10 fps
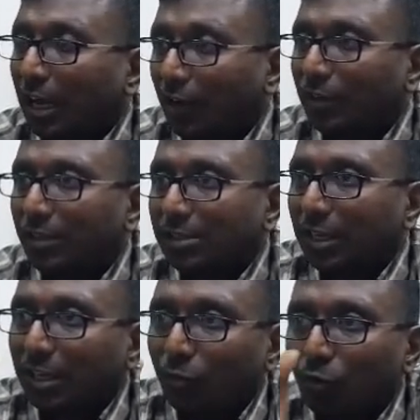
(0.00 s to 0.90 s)
After this,
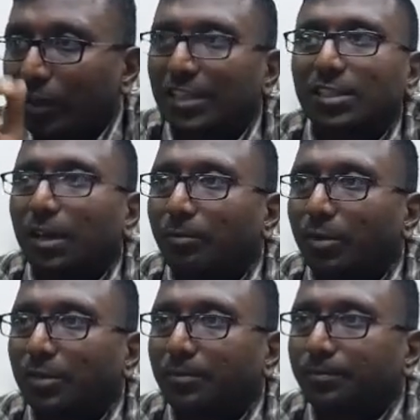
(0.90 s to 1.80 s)
I will give you an
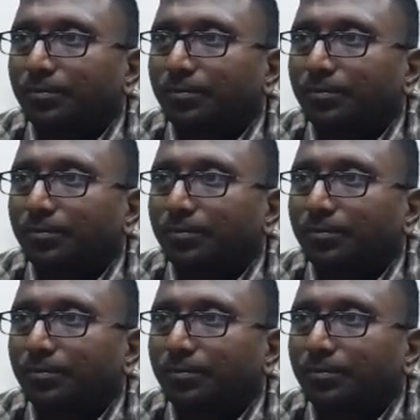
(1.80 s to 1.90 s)
example.